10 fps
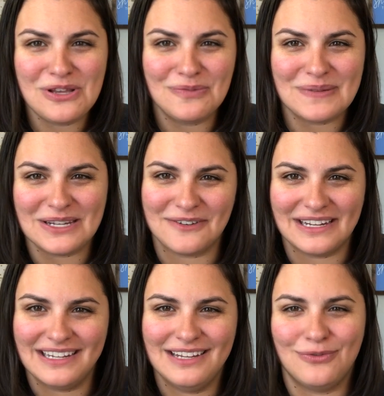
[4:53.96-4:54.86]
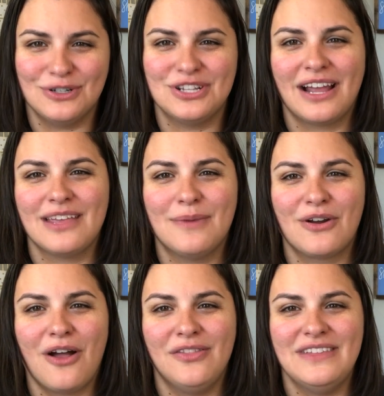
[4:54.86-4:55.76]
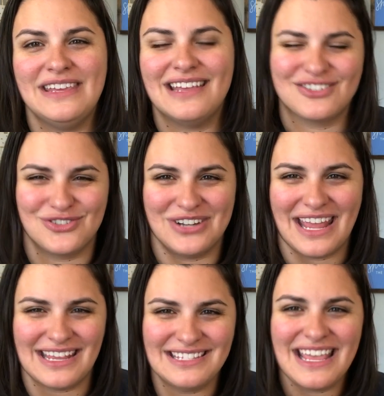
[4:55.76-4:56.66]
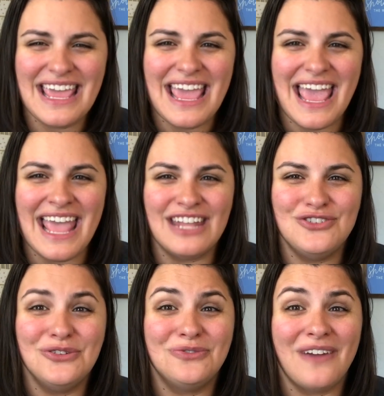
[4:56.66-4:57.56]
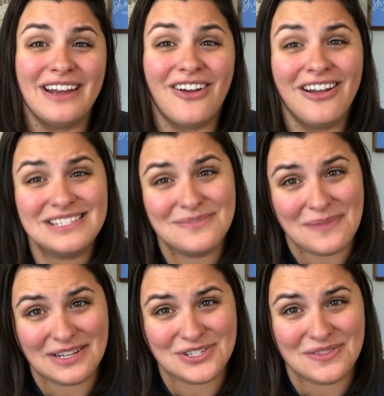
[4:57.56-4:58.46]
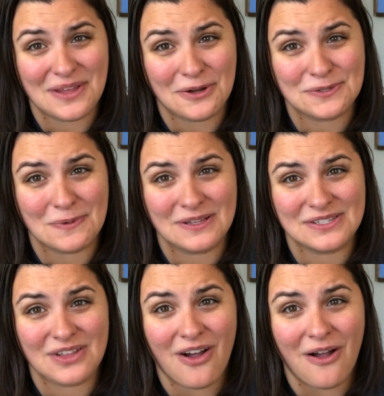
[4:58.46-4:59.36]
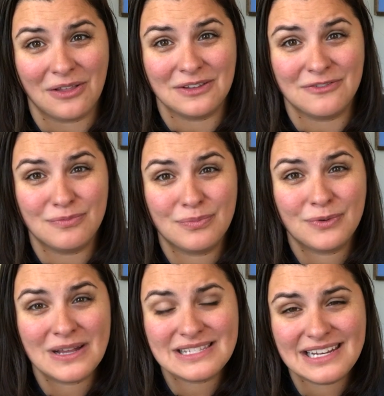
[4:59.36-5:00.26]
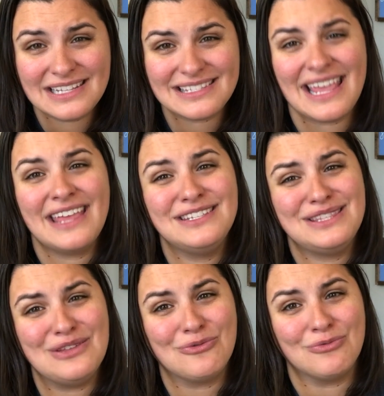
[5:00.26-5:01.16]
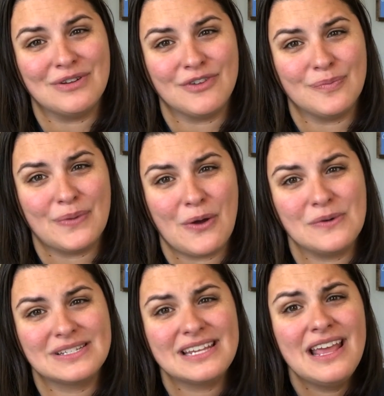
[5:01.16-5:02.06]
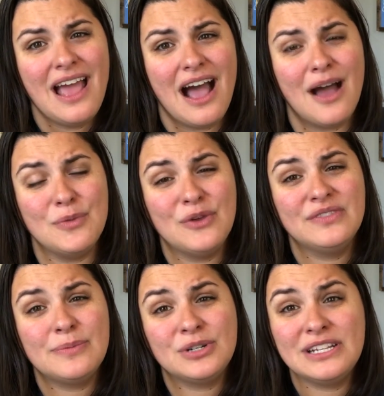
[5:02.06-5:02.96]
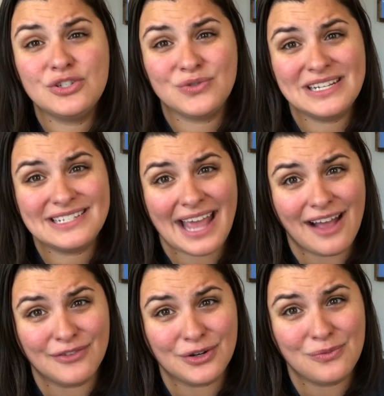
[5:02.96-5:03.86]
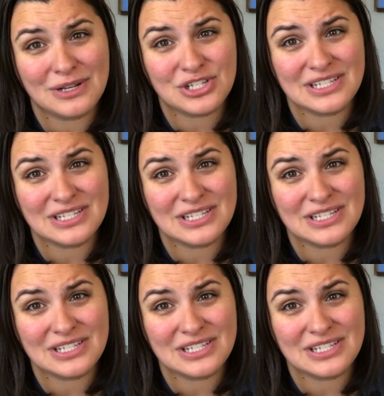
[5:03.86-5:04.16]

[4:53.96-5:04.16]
period, if we're talking about all of the yesterdays, and you'll find Haunted Mansion there as well as the Hall of President and the Riverboat. You have Liberty Tree Tavern, which